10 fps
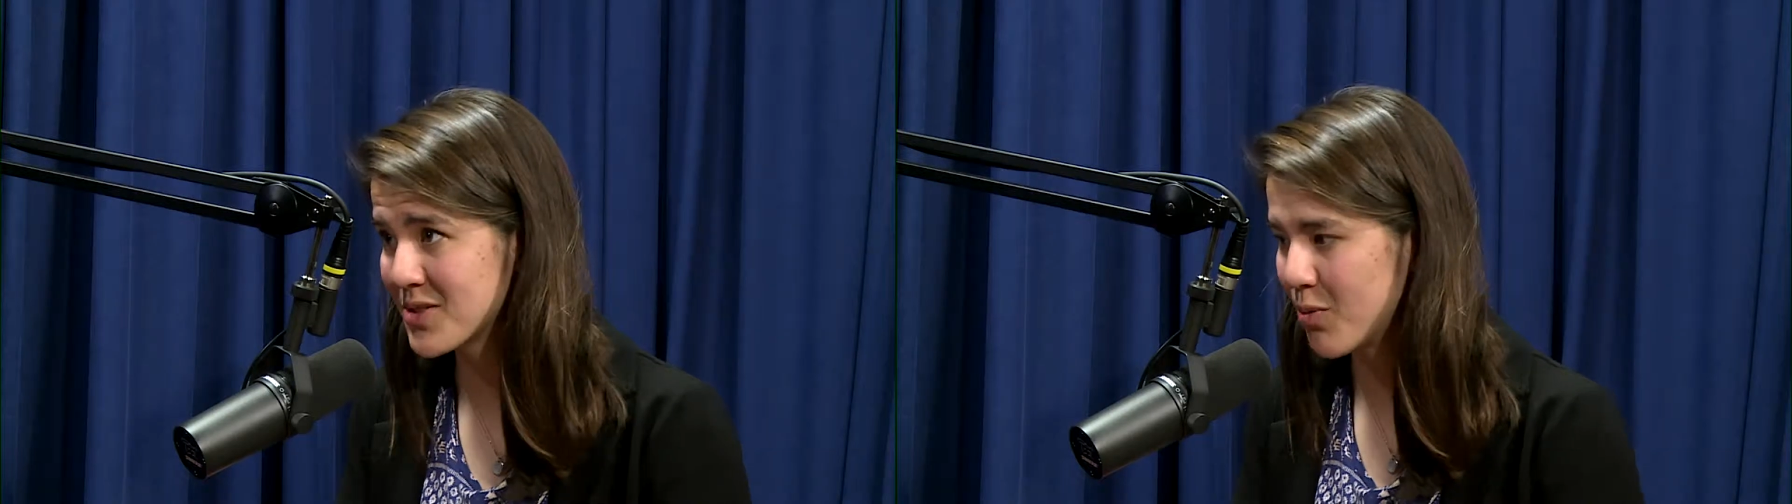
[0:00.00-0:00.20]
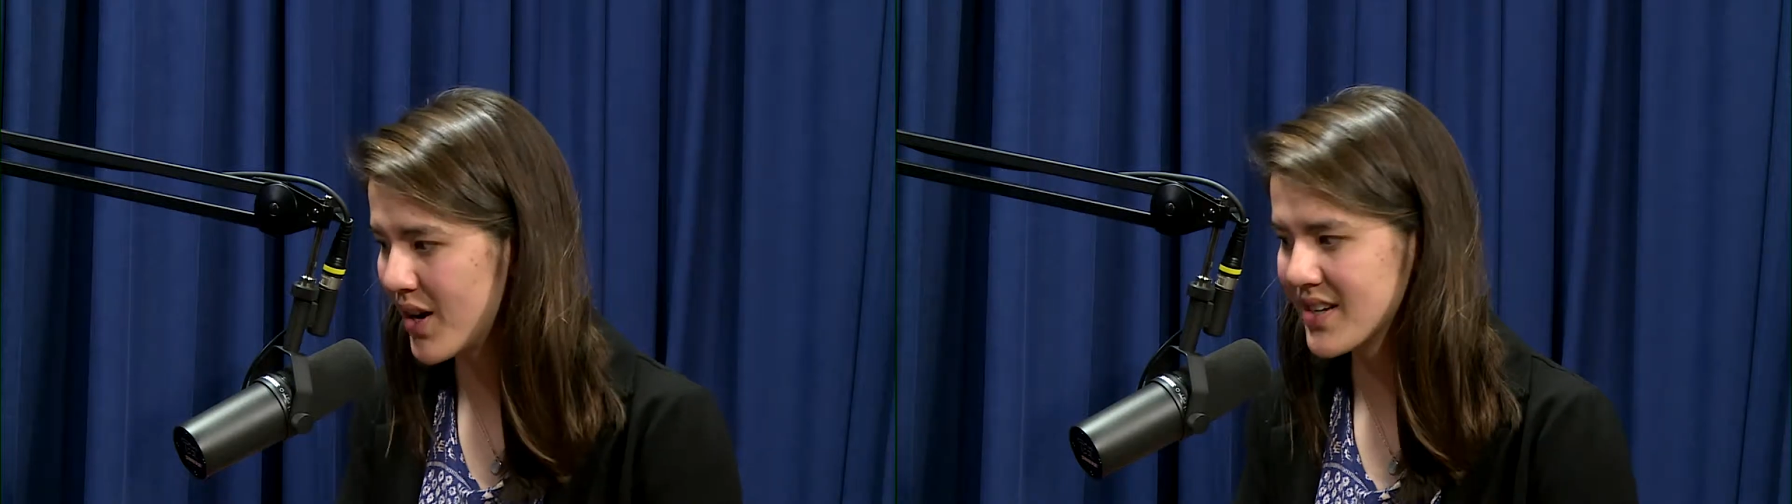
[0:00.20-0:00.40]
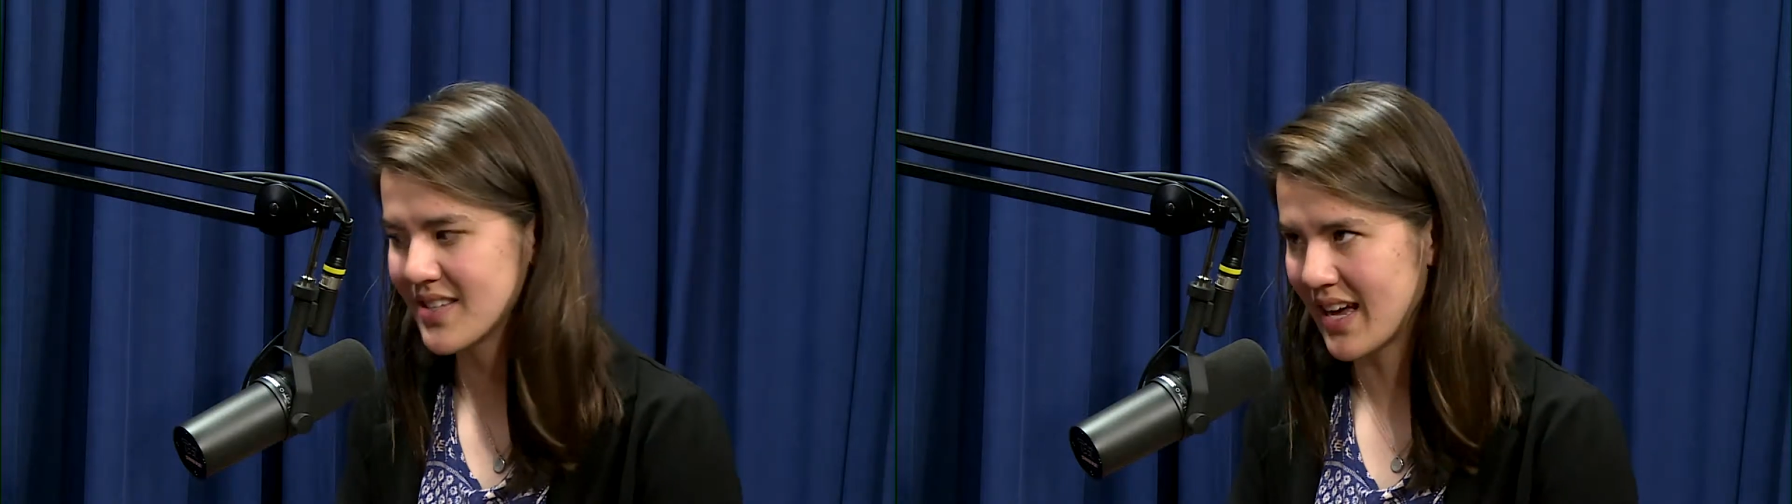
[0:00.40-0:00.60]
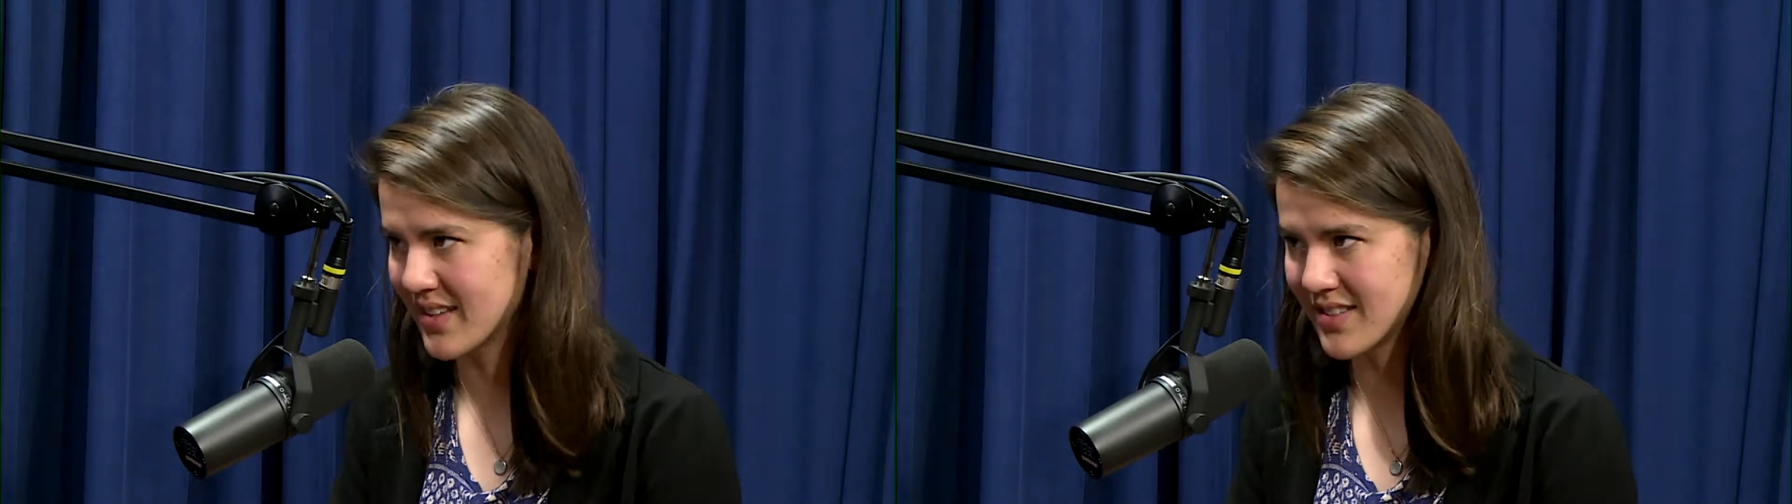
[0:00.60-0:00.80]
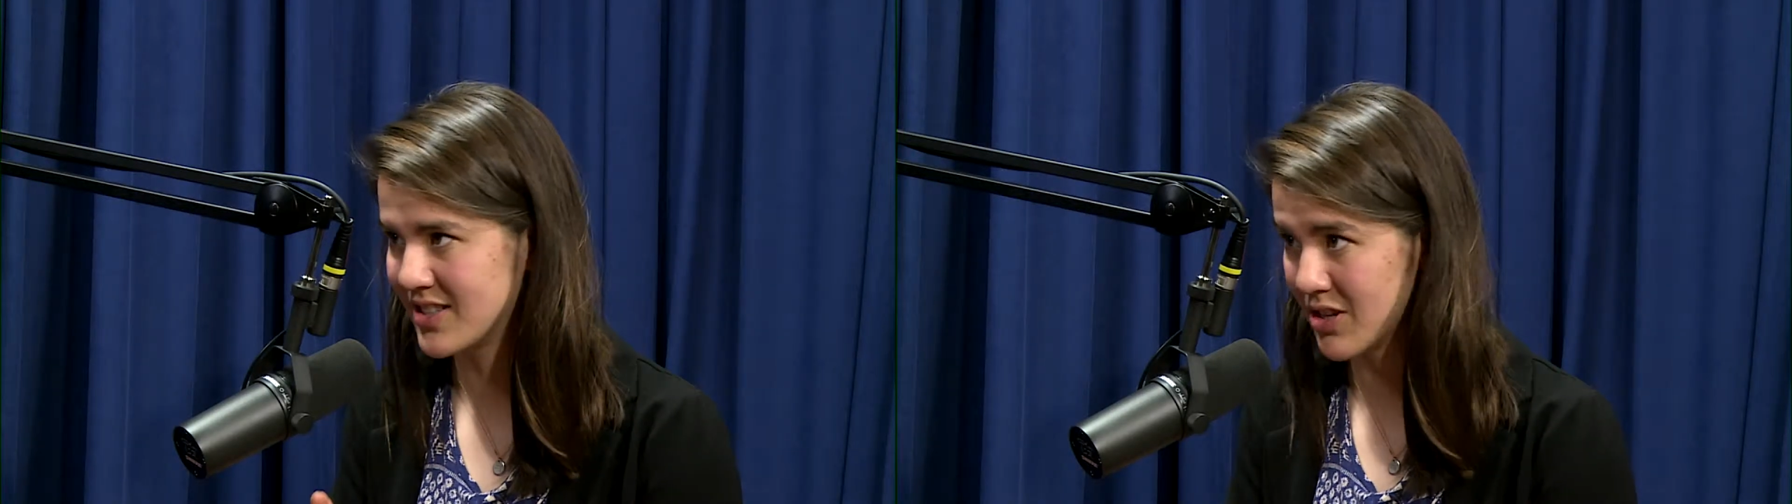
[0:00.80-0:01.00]
One, that
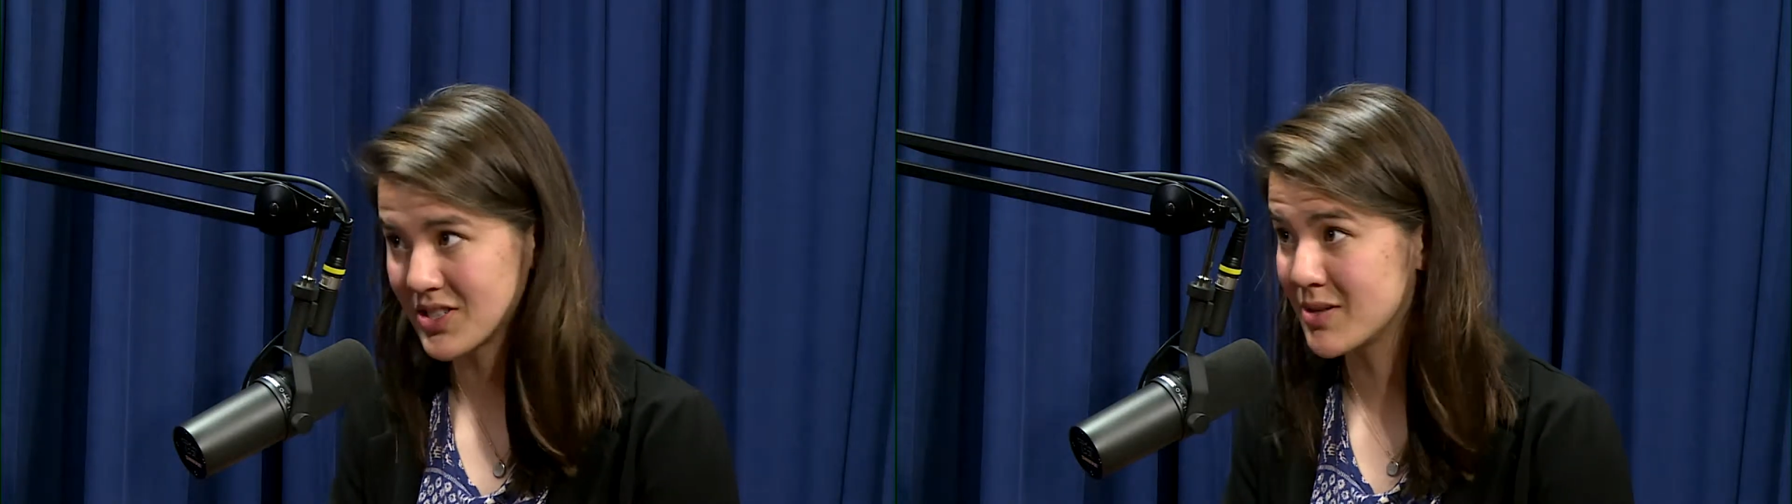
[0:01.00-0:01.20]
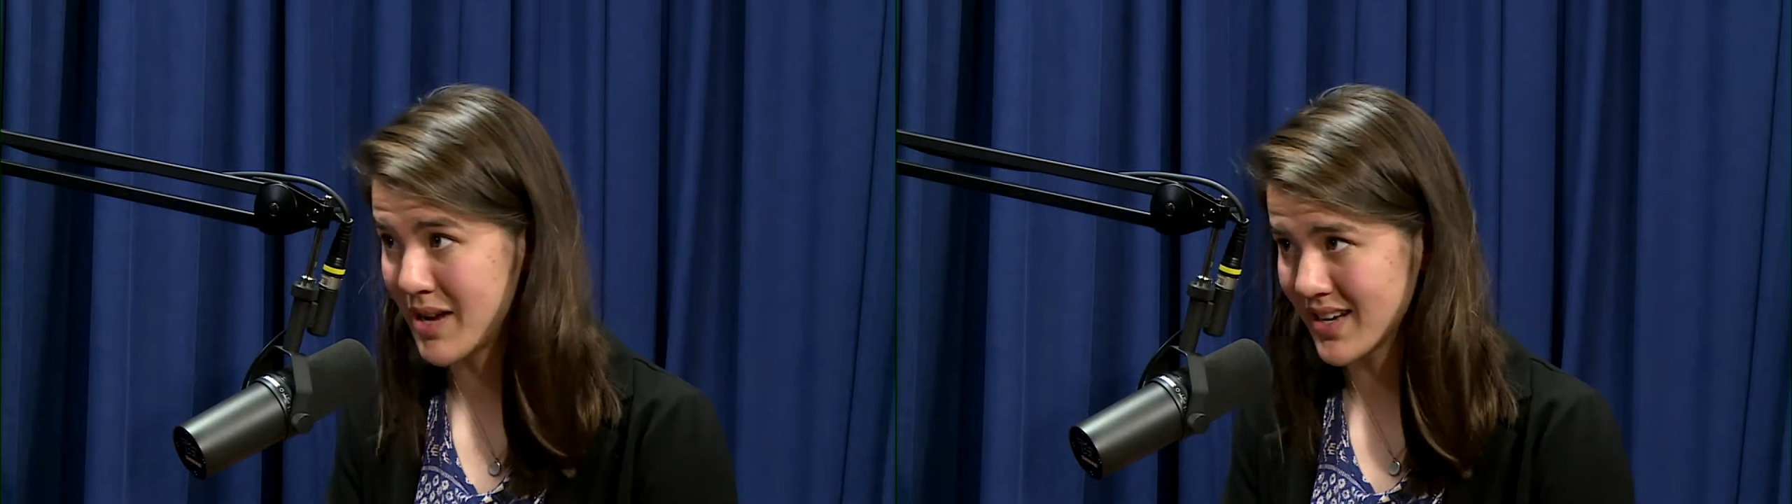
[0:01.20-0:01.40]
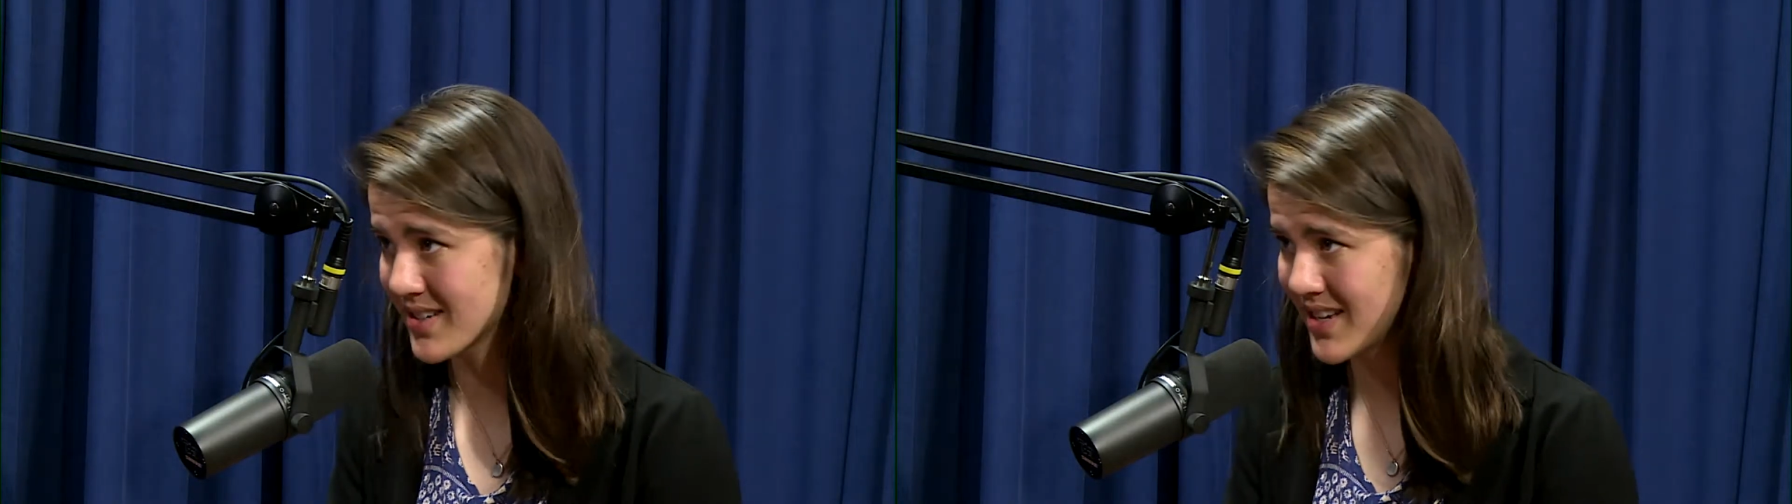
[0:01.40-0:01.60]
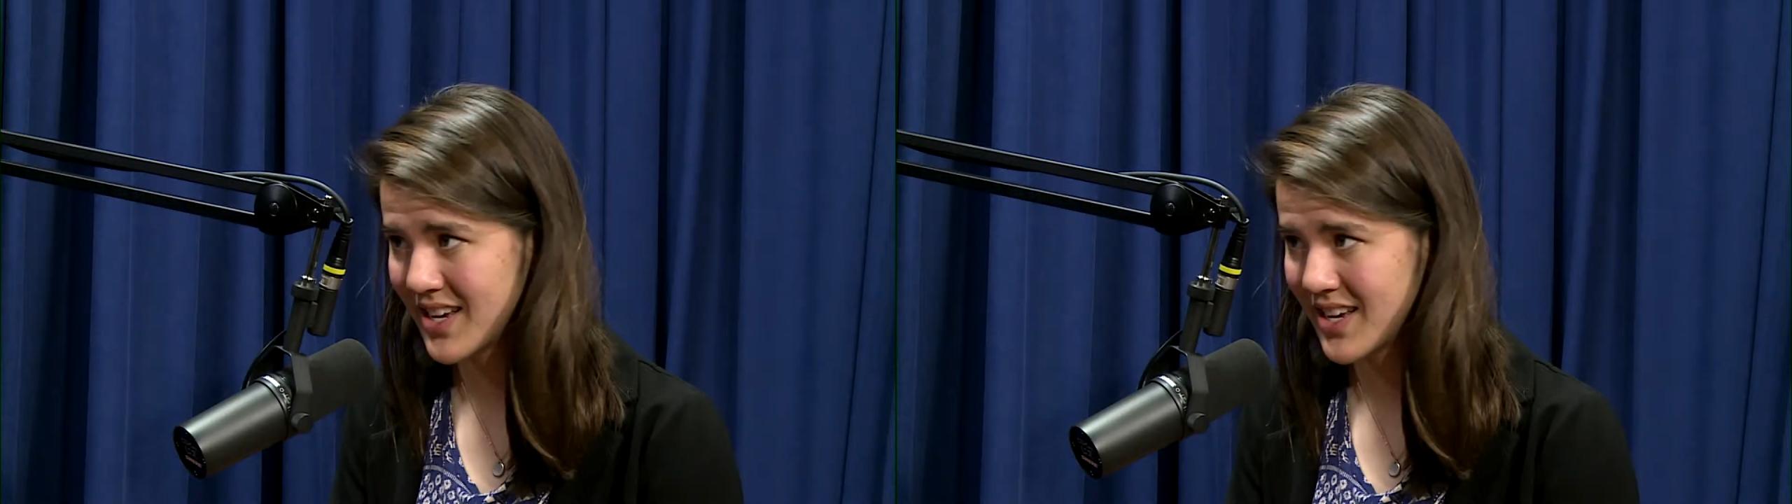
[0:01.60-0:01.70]
there's demand